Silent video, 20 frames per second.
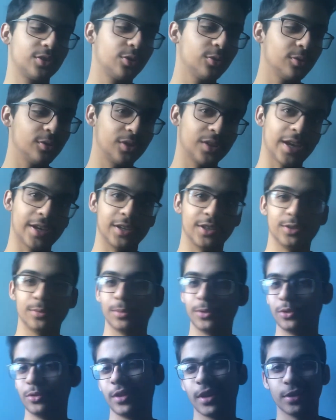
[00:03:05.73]
2 seconds,
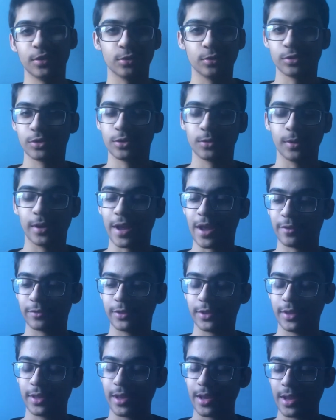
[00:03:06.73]
but you get used to it
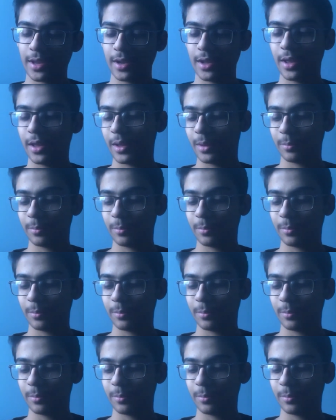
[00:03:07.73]
after that.